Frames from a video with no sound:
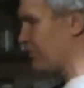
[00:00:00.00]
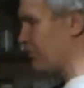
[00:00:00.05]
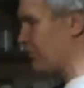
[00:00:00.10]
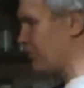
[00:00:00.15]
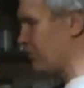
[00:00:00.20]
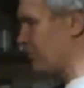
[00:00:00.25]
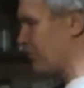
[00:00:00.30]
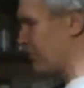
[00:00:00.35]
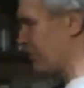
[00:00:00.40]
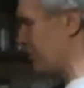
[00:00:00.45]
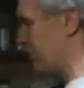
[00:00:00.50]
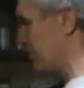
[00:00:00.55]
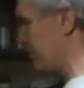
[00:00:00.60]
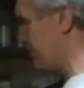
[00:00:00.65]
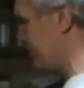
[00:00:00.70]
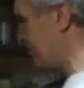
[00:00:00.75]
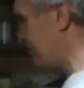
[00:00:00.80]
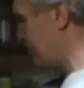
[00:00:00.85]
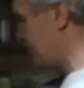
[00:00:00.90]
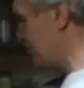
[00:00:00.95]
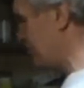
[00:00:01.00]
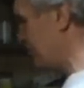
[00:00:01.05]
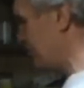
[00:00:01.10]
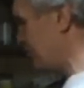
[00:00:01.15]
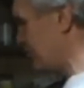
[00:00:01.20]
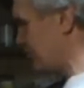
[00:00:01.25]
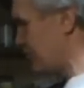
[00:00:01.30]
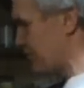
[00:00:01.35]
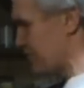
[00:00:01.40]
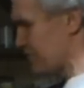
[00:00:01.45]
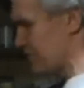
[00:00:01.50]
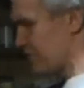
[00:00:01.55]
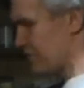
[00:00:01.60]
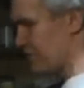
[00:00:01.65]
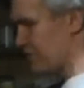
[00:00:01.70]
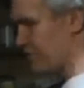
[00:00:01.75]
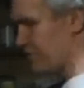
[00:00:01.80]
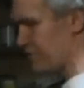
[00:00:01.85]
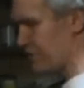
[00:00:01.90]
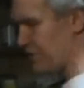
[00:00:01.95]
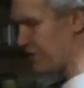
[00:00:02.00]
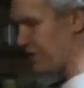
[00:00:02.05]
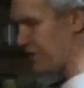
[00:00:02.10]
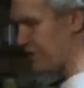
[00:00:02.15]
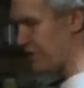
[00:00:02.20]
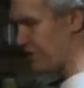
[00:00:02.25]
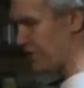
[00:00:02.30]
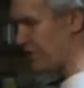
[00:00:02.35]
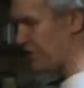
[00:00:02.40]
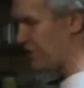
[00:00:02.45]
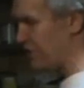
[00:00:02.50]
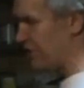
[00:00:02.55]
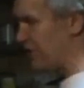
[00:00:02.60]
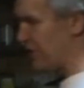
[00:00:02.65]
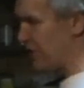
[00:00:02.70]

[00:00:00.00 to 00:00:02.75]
woodworking in a phone booth because it's so tight in here.